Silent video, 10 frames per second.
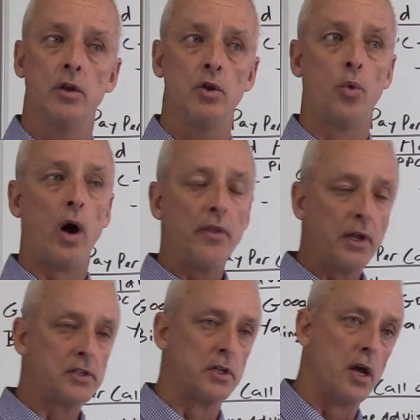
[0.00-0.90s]
Do I
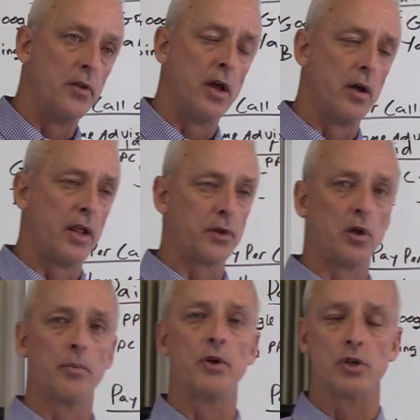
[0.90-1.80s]
think it's an
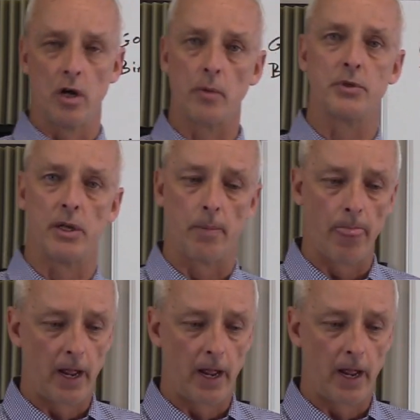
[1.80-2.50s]
unethical approach? 100%.